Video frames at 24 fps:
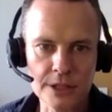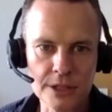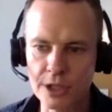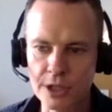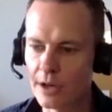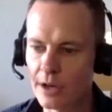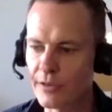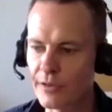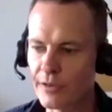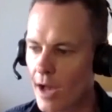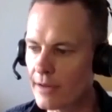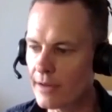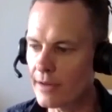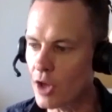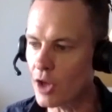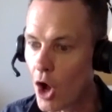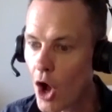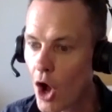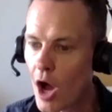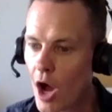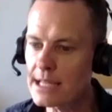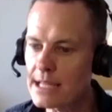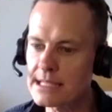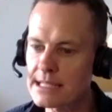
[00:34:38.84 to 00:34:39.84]
You know, if you have to
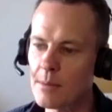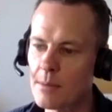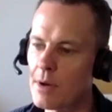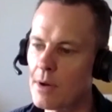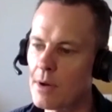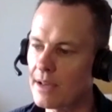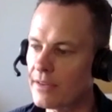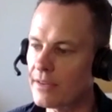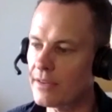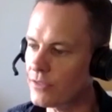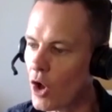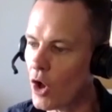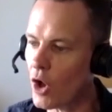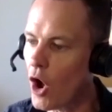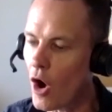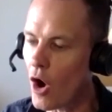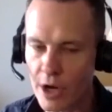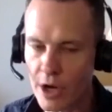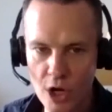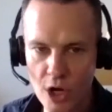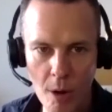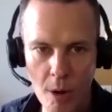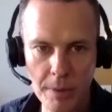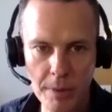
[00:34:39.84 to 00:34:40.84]
hire someone, if you have to
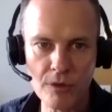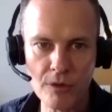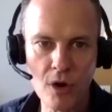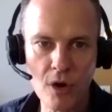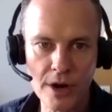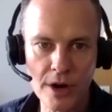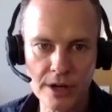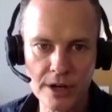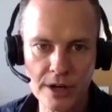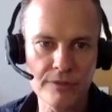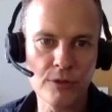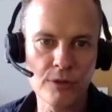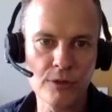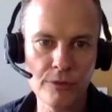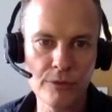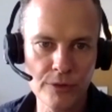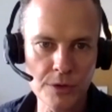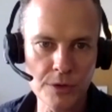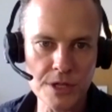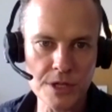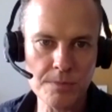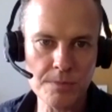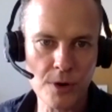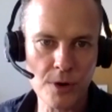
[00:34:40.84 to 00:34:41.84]
hire a copywriter to
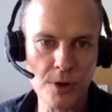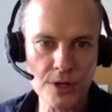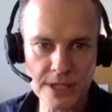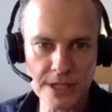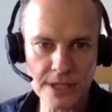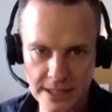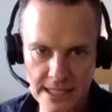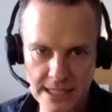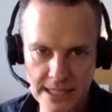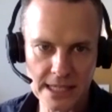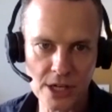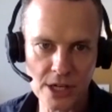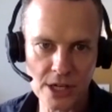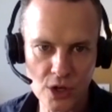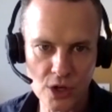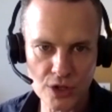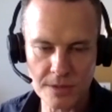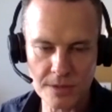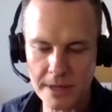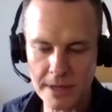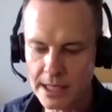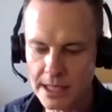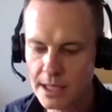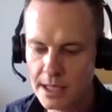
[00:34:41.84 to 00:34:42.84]
fulfill this project, that's going to
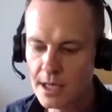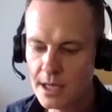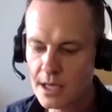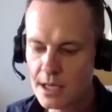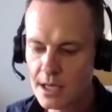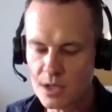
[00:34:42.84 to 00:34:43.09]
cost you money.